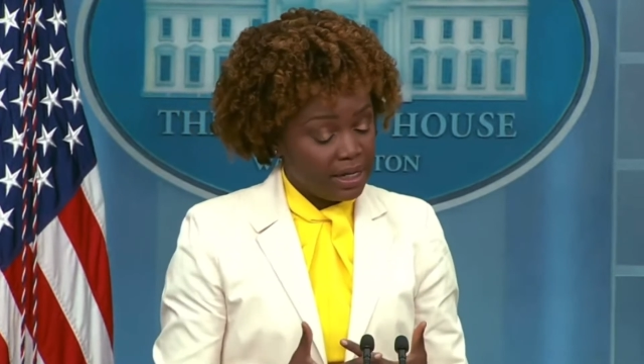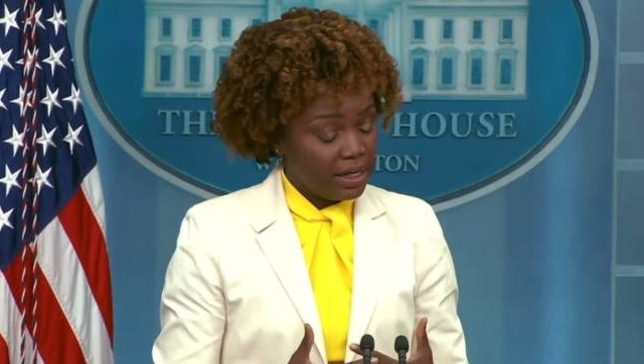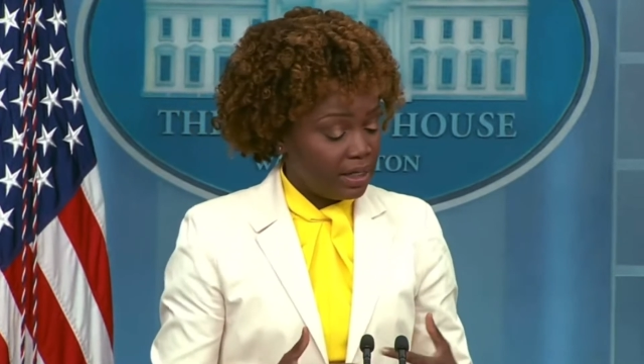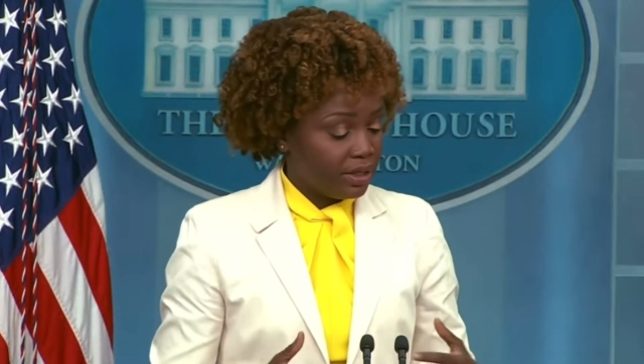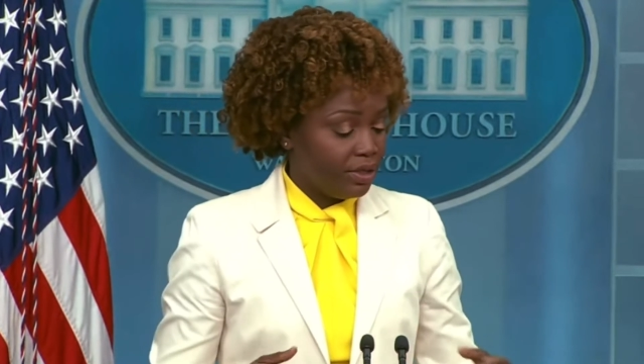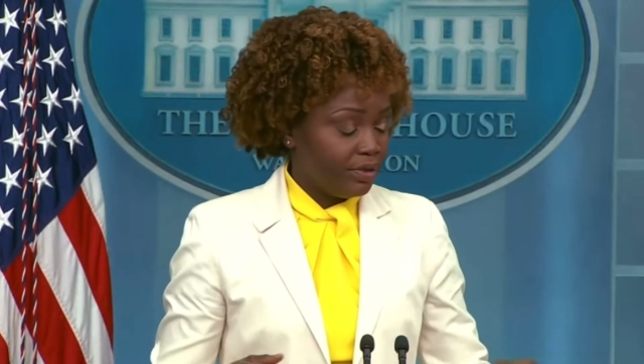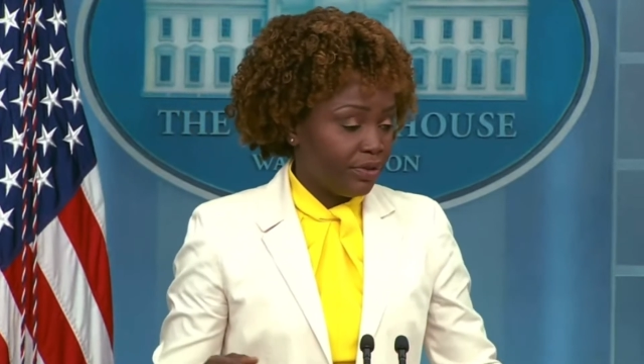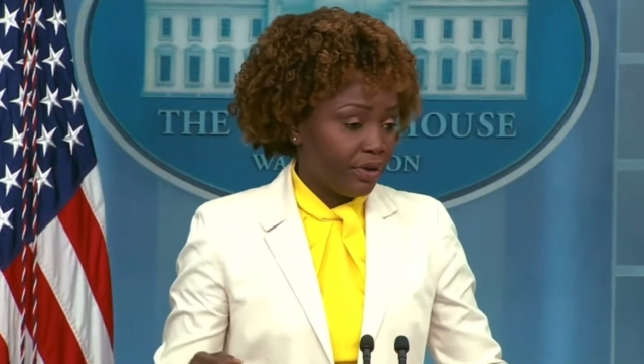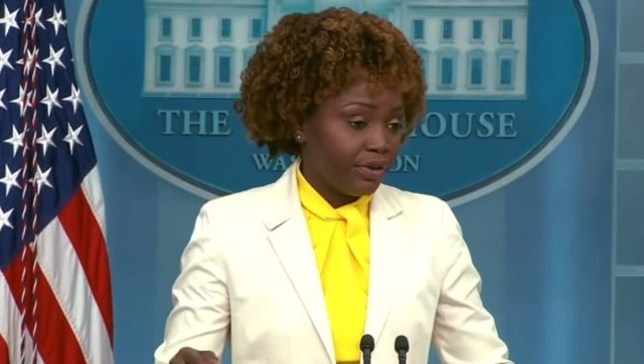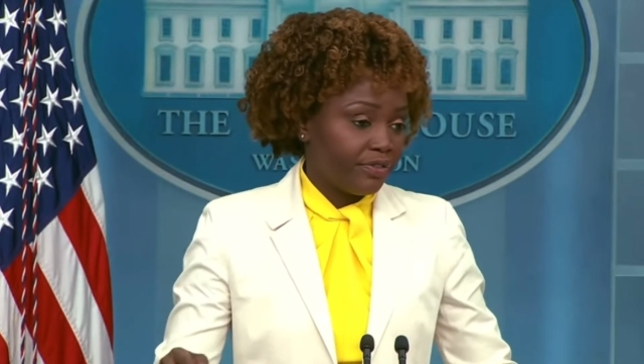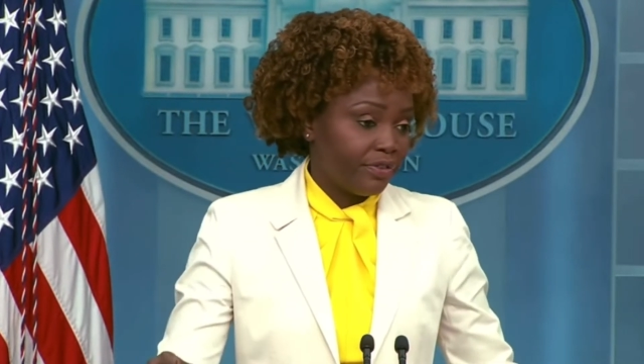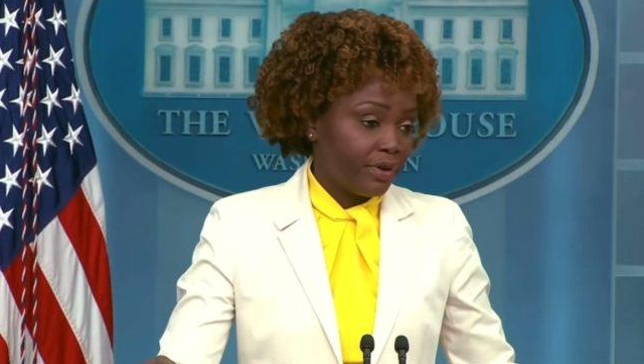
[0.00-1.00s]
you've heard
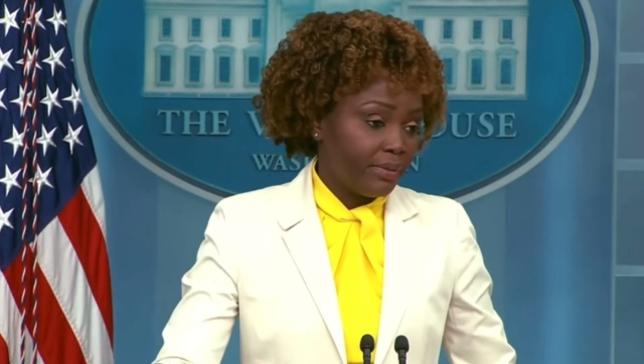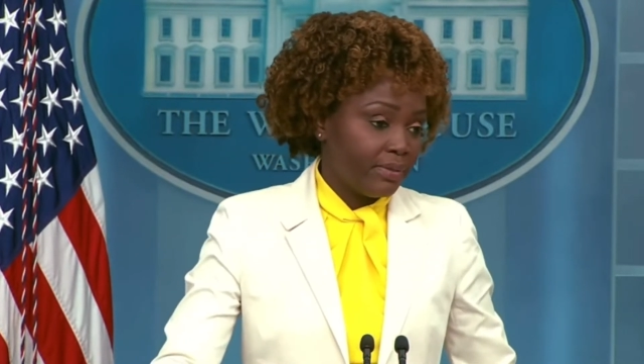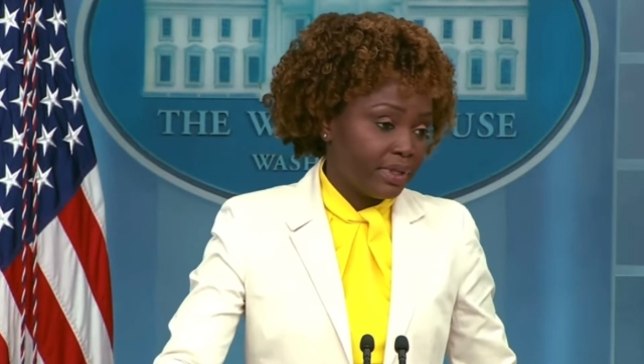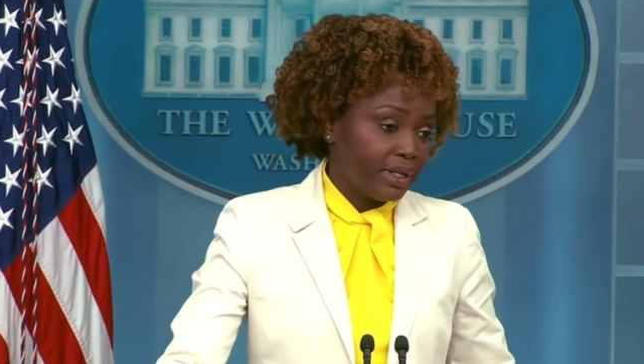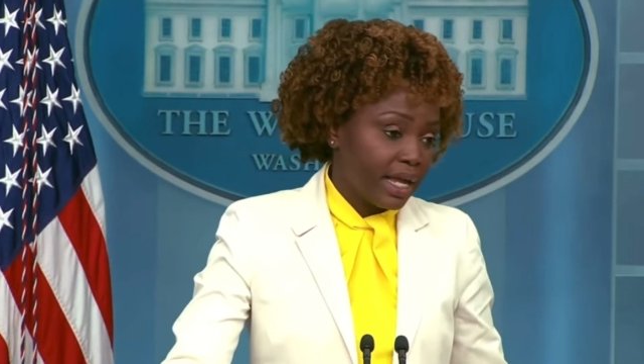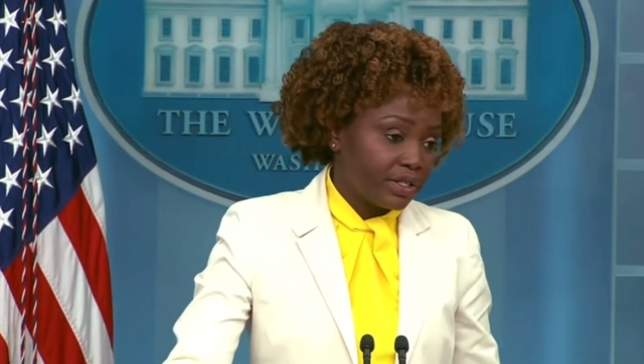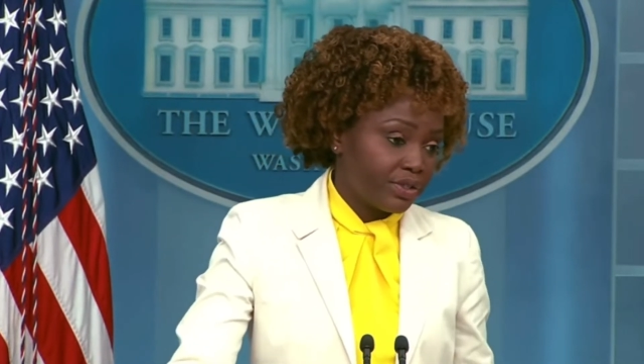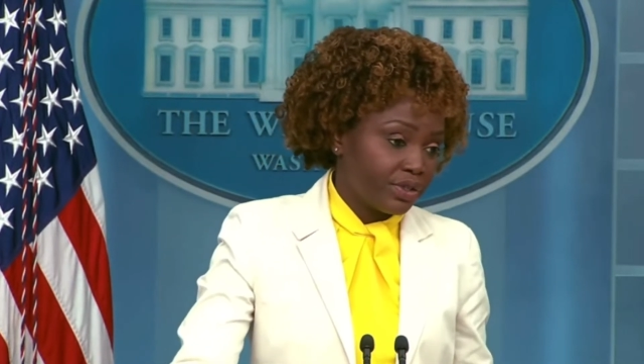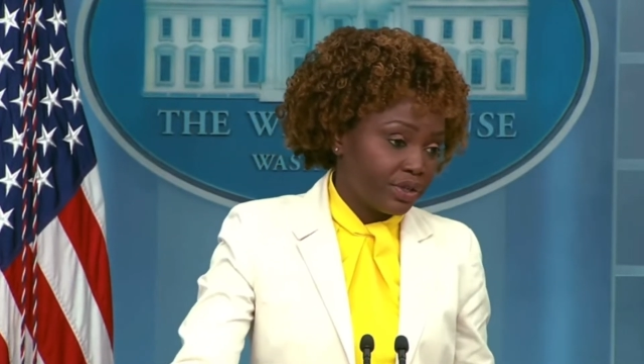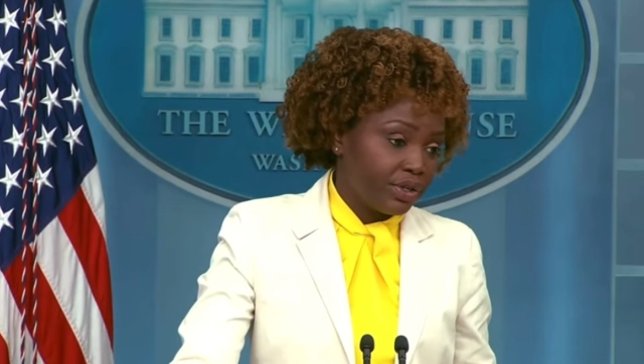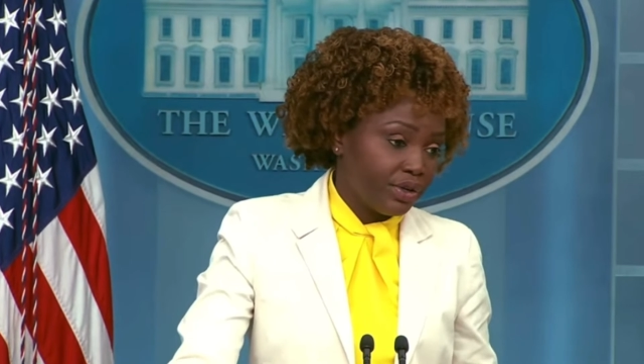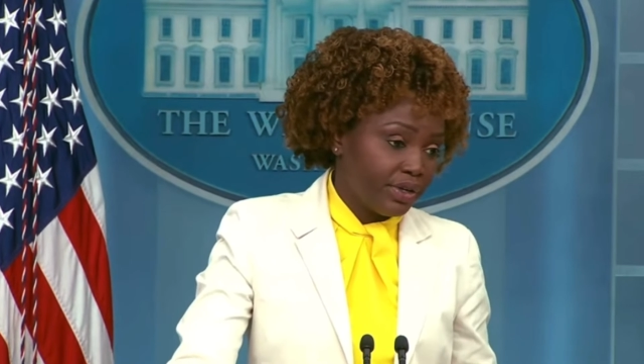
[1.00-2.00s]
from the National
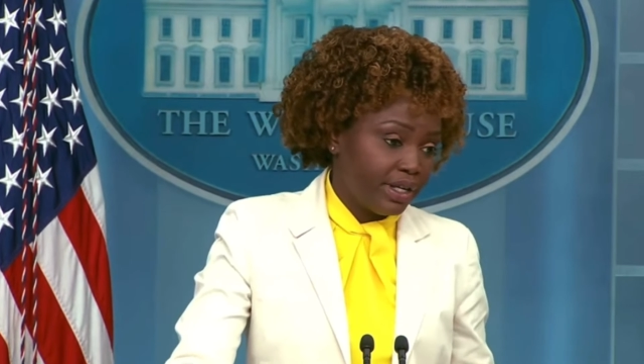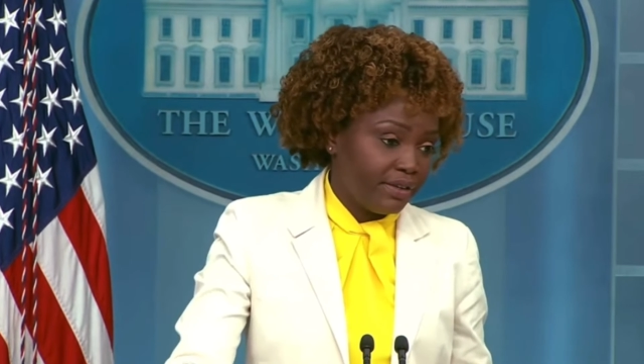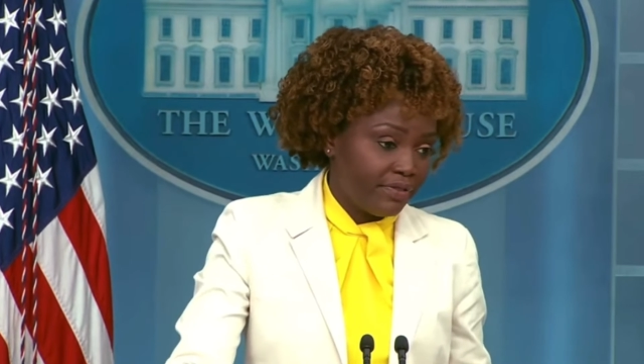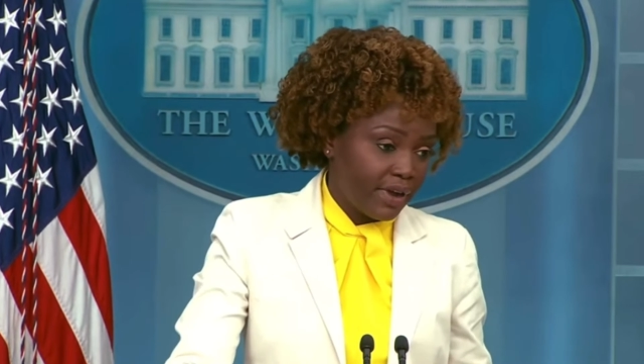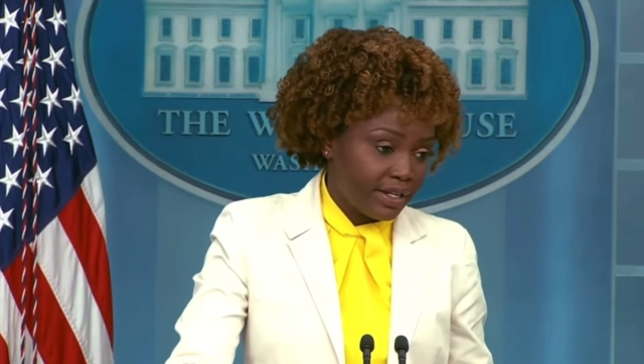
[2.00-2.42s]
Security Advisor